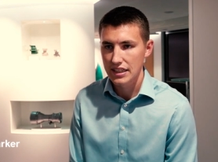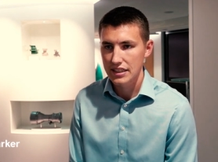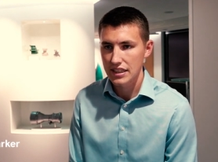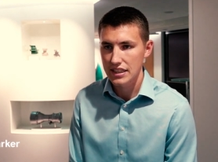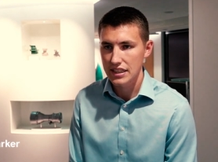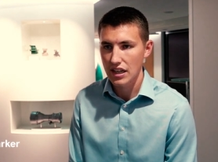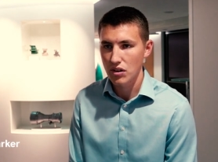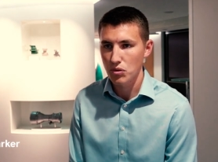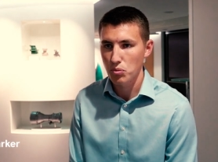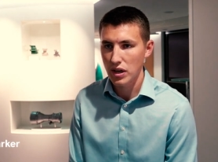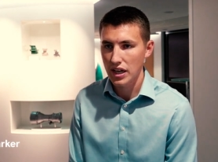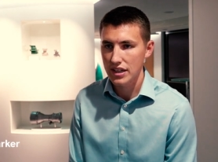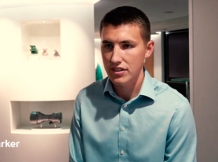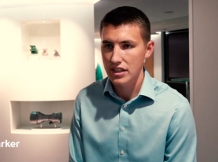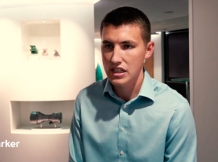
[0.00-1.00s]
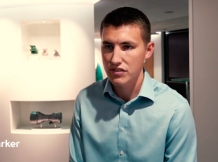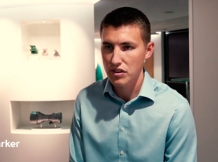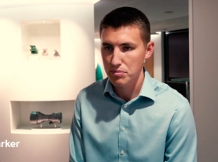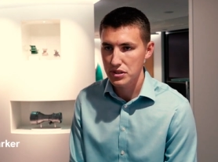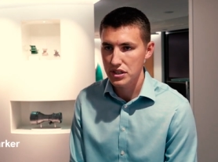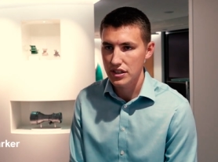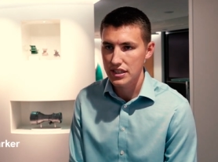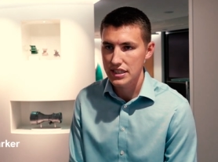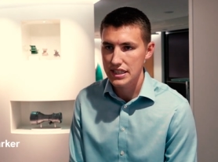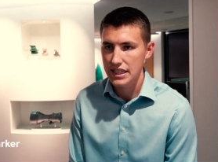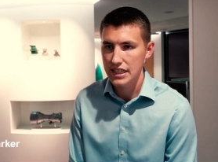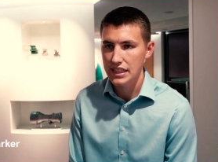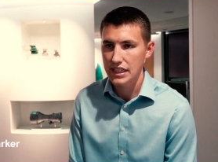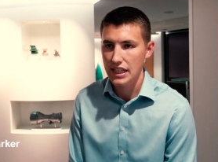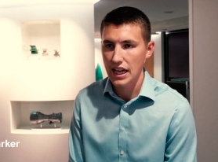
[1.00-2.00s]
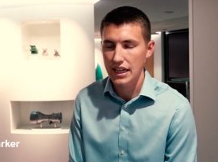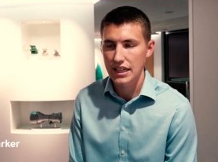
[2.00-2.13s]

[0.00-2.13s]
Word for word: there's a wide range of opportunities,